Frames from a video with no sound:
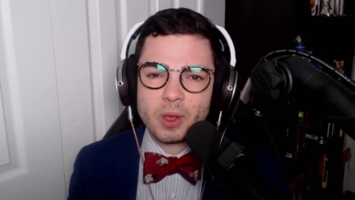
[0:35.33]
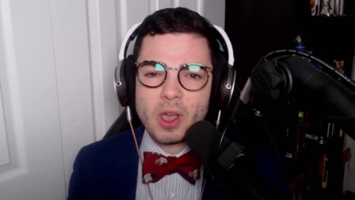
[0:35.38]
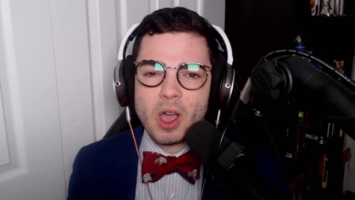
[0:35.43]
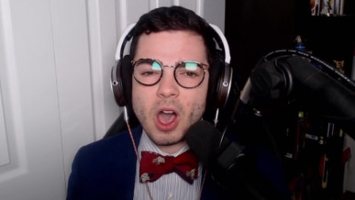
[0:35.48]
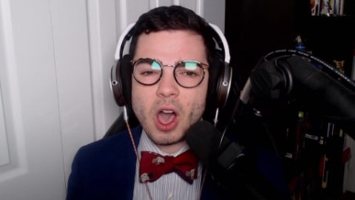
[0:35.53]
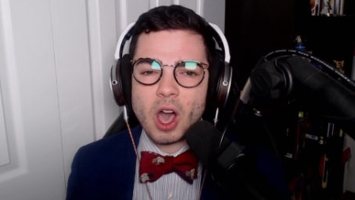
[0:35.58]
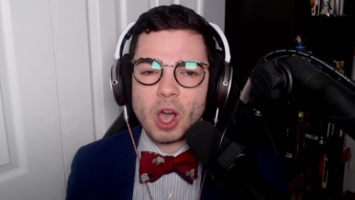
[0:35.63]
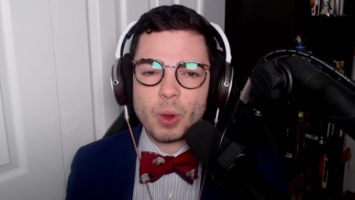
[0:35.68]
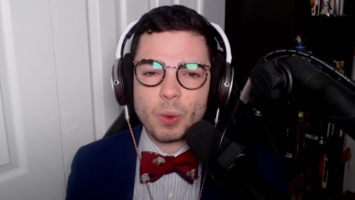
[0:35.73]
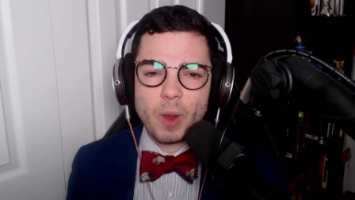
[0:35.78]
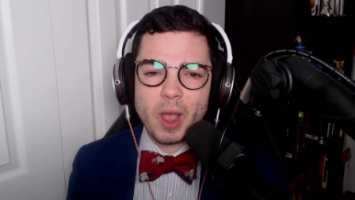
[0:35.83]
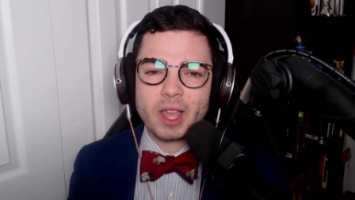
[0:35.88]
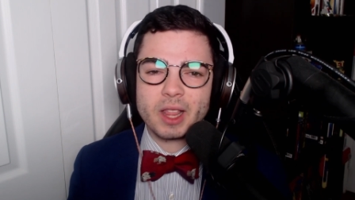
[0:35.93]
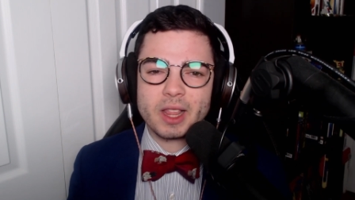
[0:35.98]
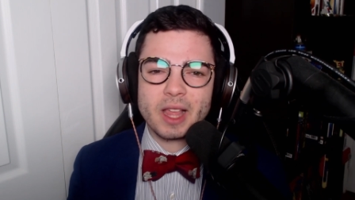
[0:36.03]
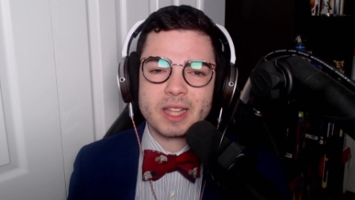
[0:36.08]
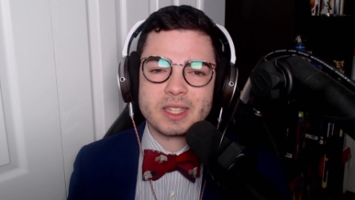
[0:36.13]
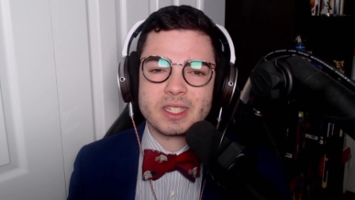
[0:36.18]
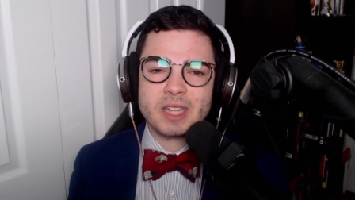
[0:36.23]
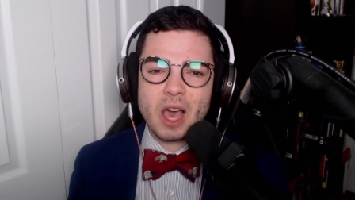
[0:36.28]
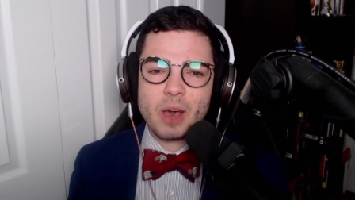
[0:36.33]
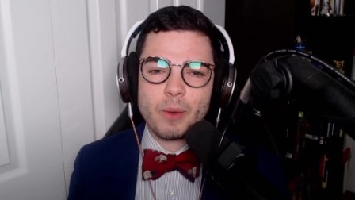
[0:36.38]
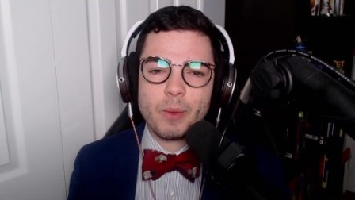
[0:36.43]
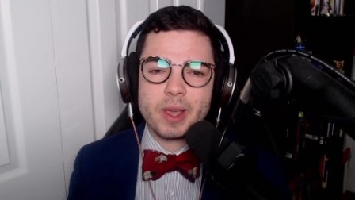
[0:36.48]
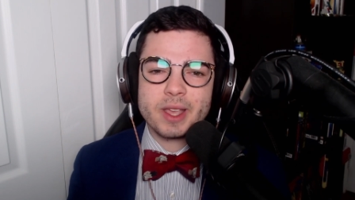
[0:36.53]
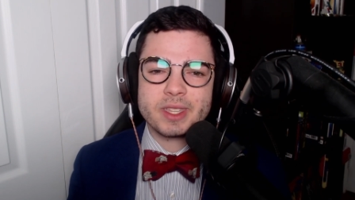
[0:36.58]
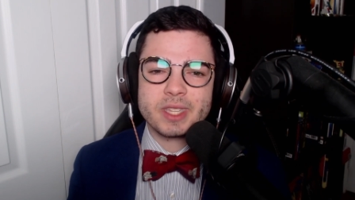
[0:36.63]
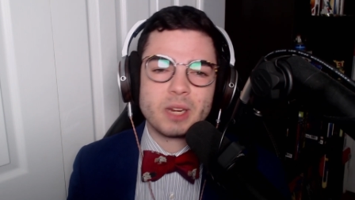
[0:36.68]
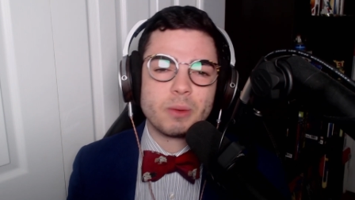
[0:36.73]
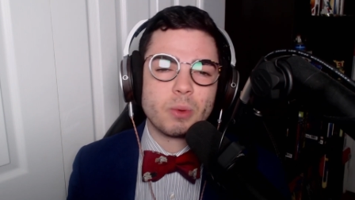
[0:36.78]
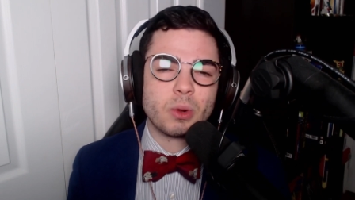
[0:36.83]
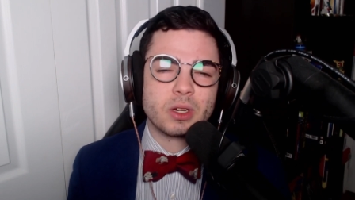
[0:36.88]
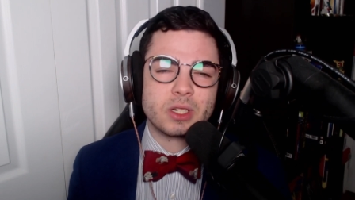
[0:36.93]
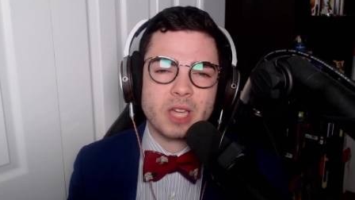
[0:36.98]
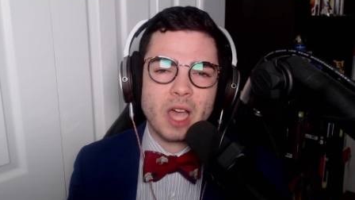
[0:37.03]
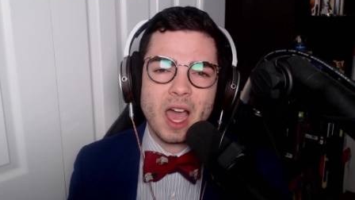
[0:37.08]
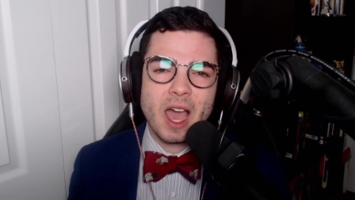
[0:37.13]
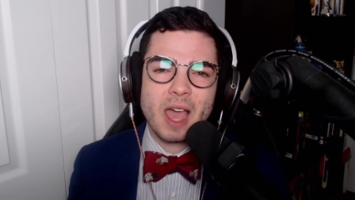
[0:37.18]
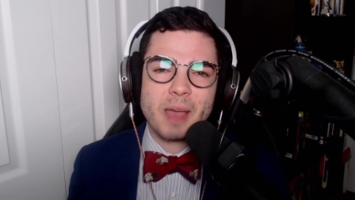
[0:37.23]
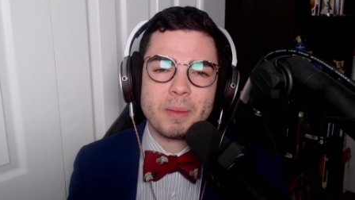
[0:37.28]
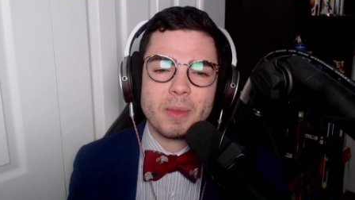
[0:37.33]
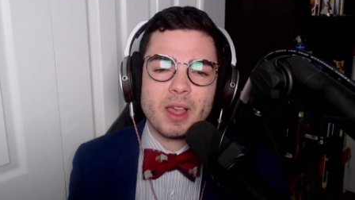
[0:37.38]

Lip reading: All right, let's not waste any more time.